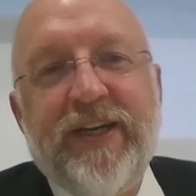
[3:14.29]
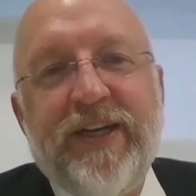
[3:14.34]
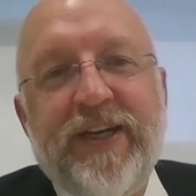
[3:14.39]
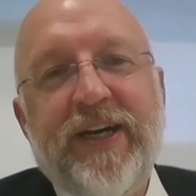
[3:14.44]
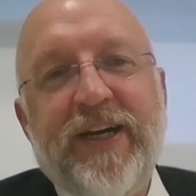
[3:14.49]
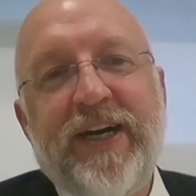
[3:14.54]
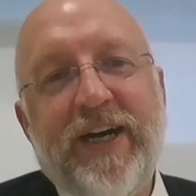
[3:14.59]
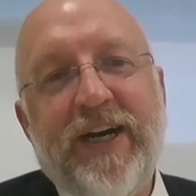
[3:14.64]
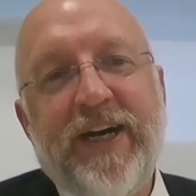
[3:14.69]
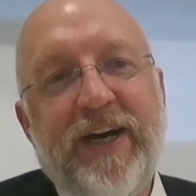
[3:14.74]

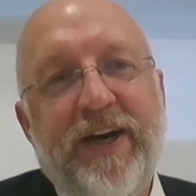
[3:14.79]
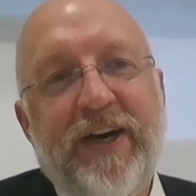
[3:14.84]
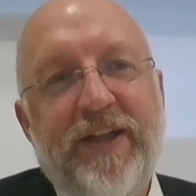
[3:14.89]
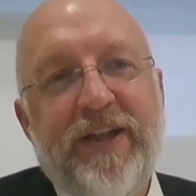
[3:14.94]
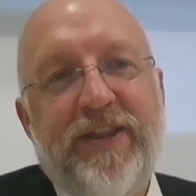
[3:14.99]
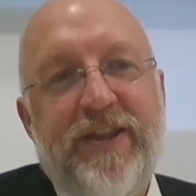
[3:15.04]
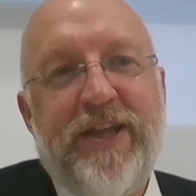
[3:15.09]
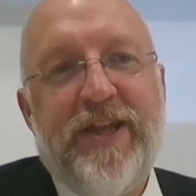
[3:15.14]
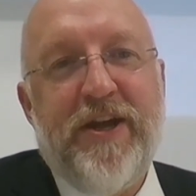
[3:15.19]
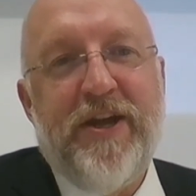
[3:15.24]

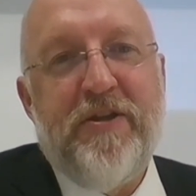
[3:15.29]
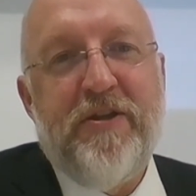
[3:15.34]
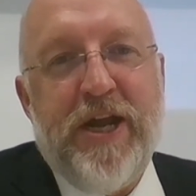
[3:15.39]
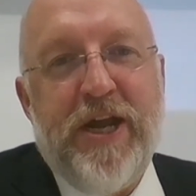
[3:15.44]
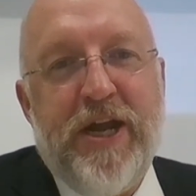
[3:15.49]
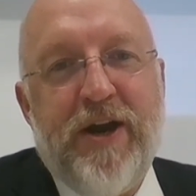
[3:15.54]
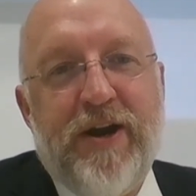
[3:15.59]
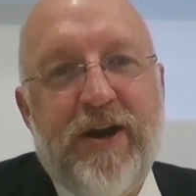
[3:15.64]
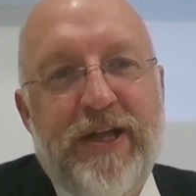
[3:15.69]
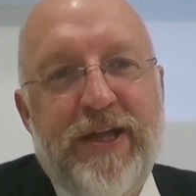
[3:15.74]

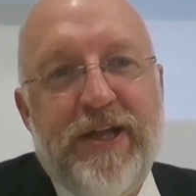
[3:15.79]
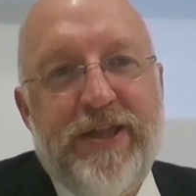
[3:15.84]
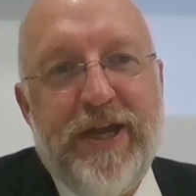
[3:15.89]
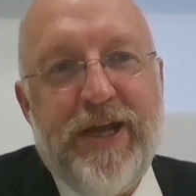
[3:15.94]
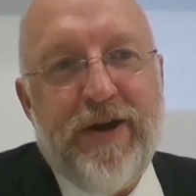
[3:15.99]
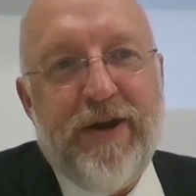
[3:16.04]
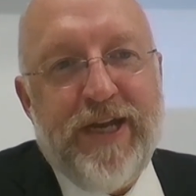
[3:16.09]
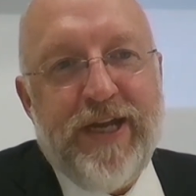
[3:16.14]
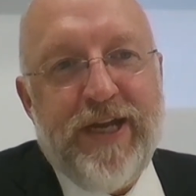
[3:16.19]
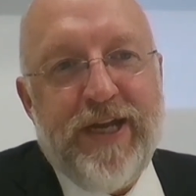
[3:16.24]

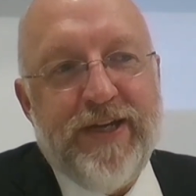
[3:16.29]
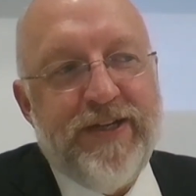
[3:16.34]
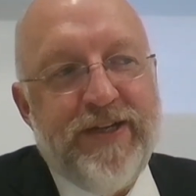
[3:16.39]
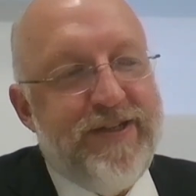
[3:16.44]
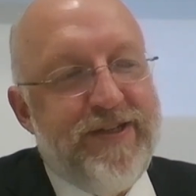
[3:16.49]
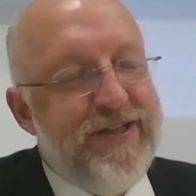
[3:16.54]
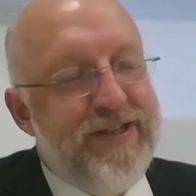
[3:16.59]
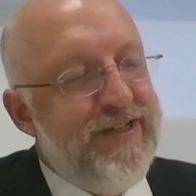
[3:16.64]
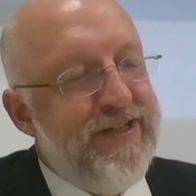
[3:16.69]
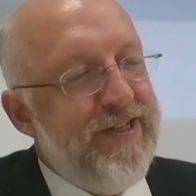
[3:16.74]
There
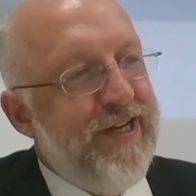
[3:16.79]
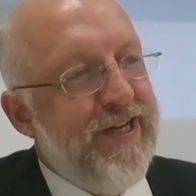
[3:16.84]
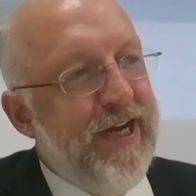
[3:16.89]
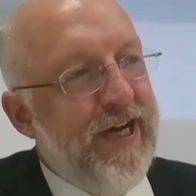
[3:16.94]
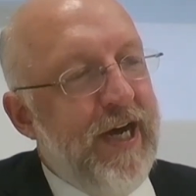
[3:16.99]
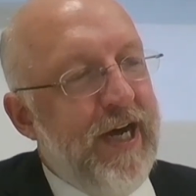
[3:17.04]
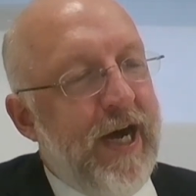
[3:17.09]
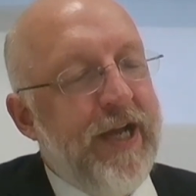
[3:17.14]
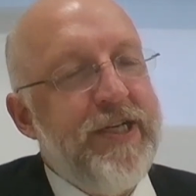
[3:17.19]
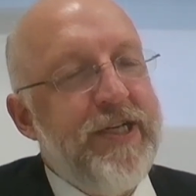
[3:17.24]
is
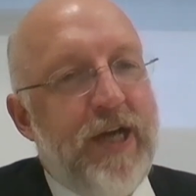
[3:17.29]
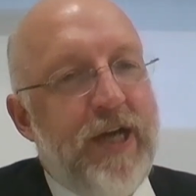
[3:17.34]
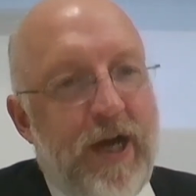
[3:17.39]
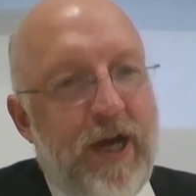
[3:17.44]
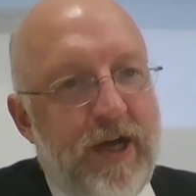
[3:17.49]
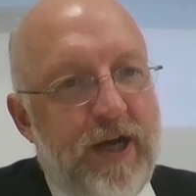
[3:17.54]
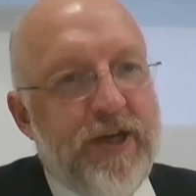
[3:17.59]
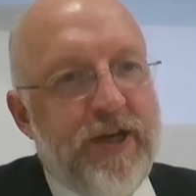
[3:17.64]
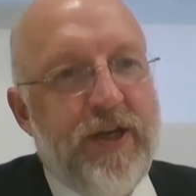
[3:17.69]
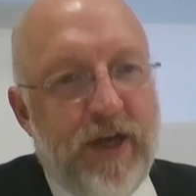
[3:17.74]
a
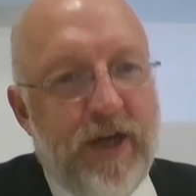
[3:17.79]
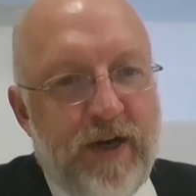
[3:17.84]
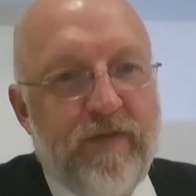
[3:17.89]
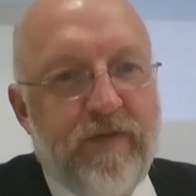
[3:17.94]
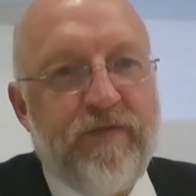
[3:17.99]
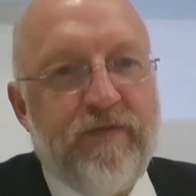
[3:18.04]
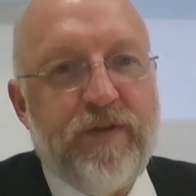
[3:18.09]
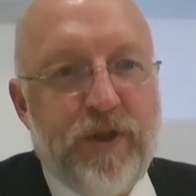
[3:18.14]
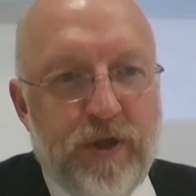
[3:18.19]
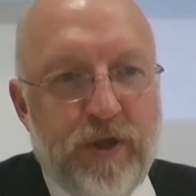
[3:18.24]
ton
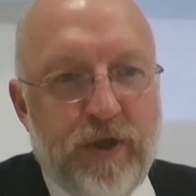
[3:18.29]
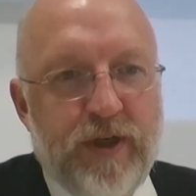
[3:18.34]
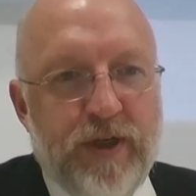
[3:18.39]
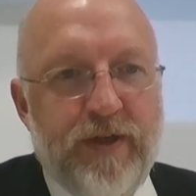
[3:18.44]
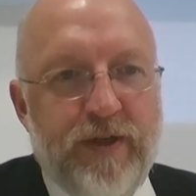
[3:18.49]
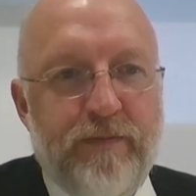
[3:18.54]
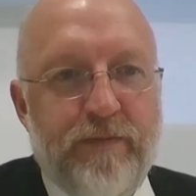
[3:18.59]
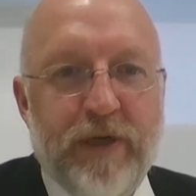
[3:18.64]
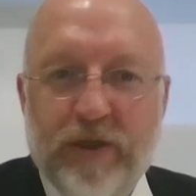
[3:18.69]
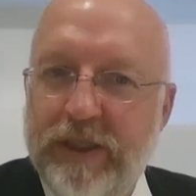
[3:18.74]
of
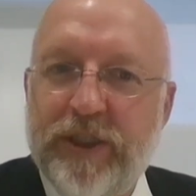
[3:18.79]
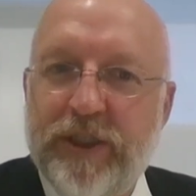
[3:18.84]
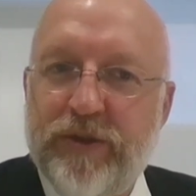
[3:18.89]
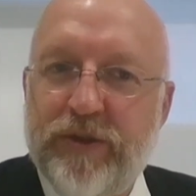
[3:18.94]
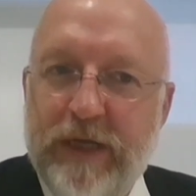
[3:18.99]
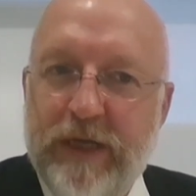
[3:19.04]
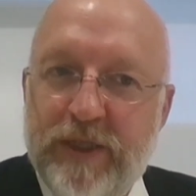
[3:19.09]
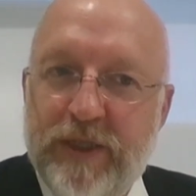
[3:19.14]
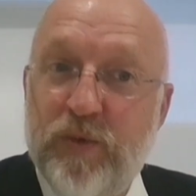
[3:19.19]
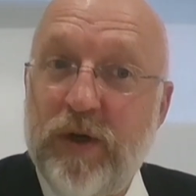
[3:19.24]
good building
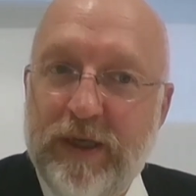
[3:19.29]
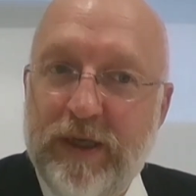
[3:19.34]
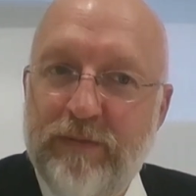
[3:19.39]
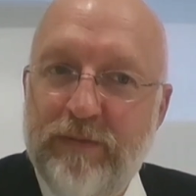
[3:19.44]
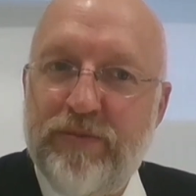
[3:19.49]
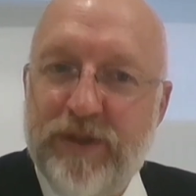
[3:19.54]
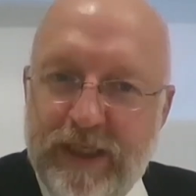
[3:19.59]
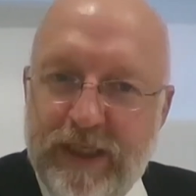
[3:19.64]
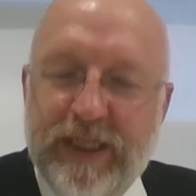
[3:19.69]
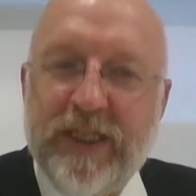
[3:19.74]
trades work in
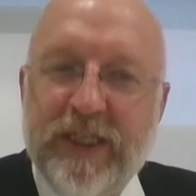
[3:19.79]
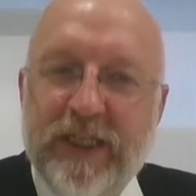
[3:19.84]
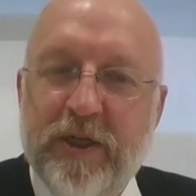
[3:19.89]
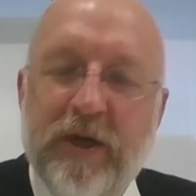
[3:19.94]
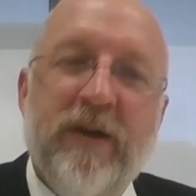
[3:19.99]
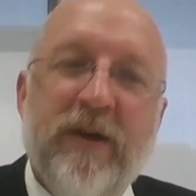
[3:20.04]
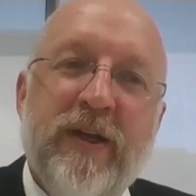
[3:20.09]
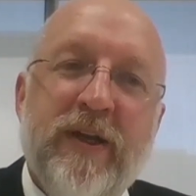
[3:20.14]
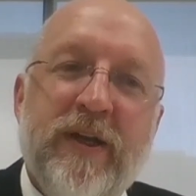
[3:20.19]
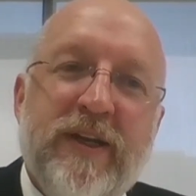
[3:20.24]

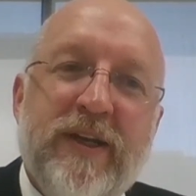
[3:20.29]
particular